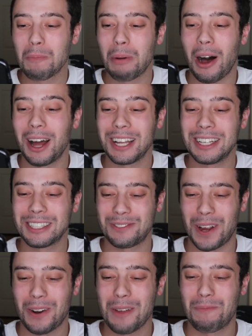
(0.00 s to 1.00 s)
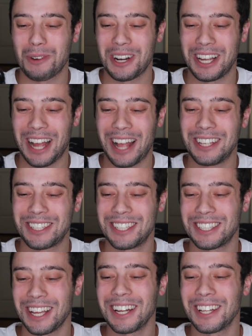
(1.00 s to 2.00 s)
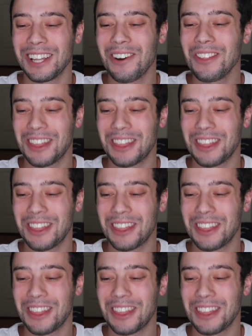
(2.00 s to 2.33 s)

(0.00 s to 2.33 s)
body is very pretty, and she said hello,